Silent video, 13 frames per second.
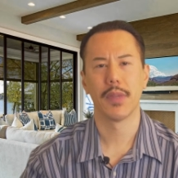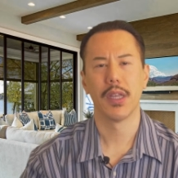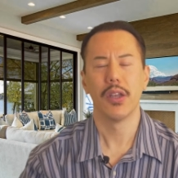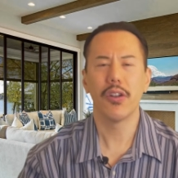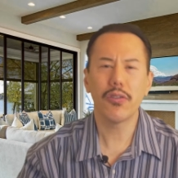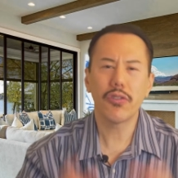
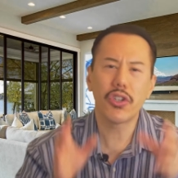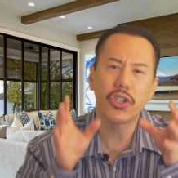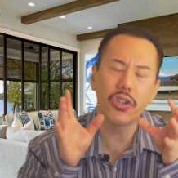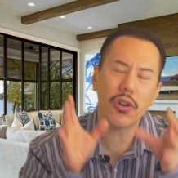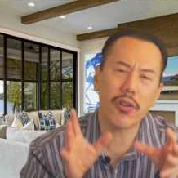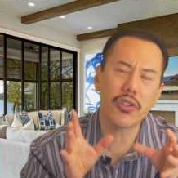You know,
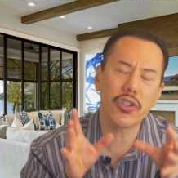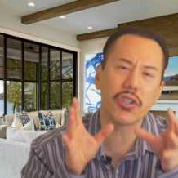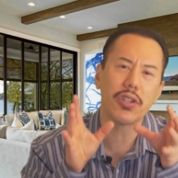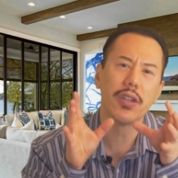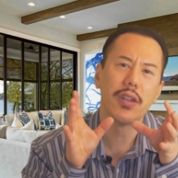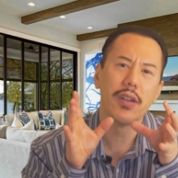
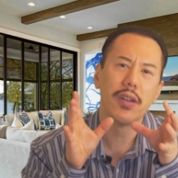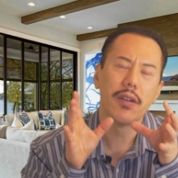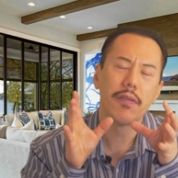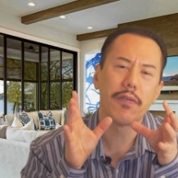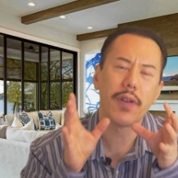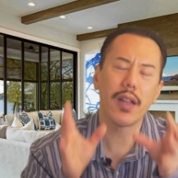church
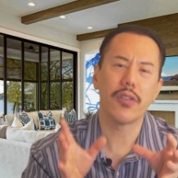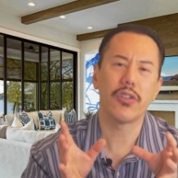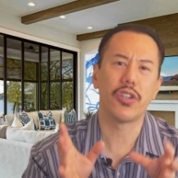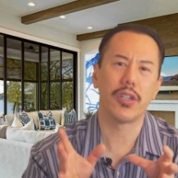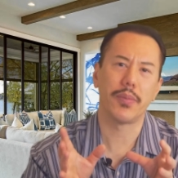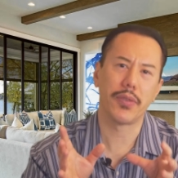
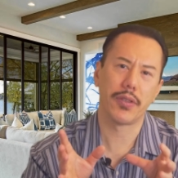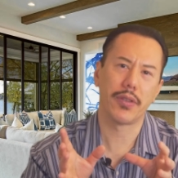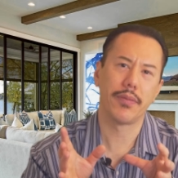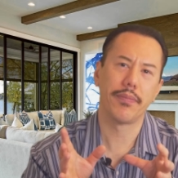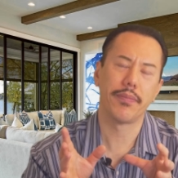fellowships